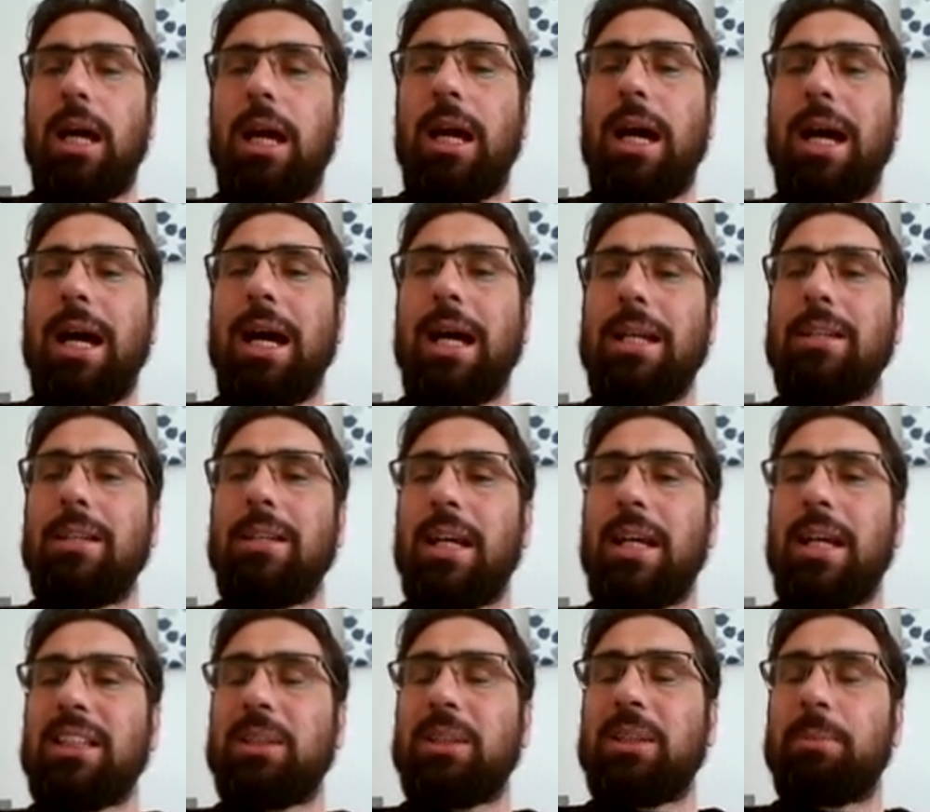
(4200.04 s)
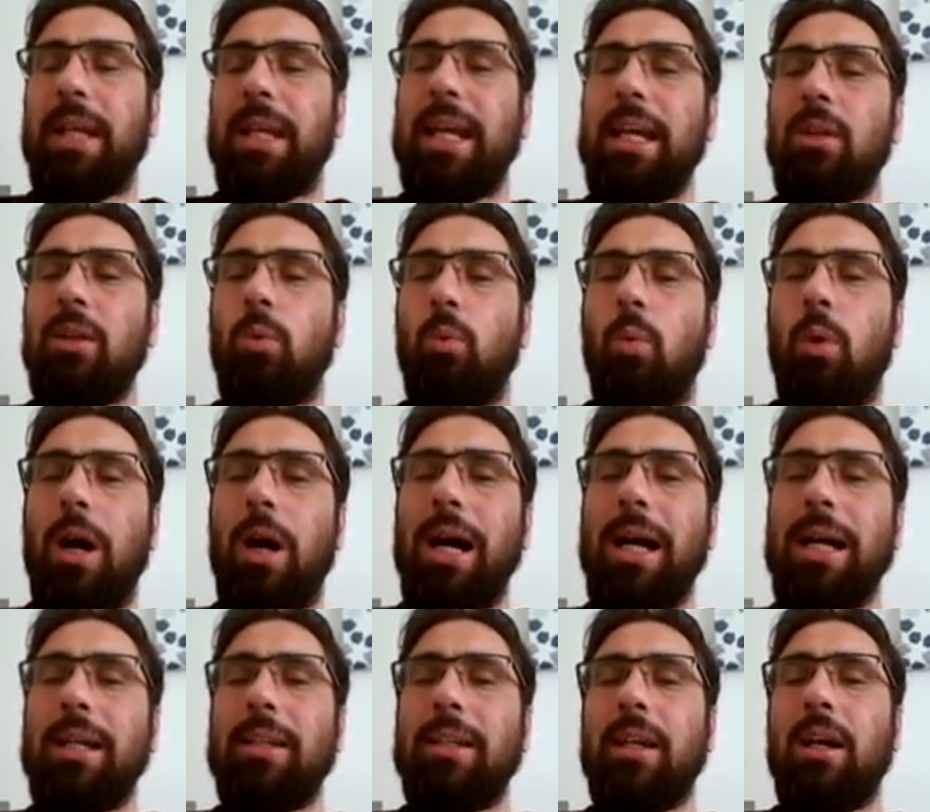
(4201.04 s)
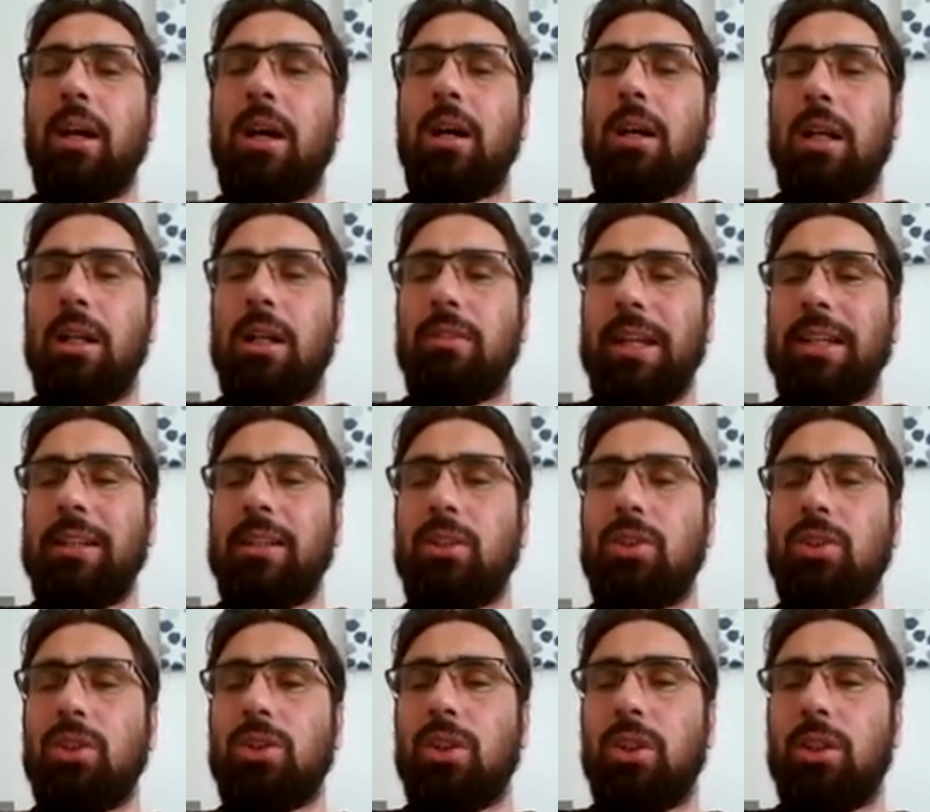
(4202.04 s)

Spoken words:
and explain why there are advantages or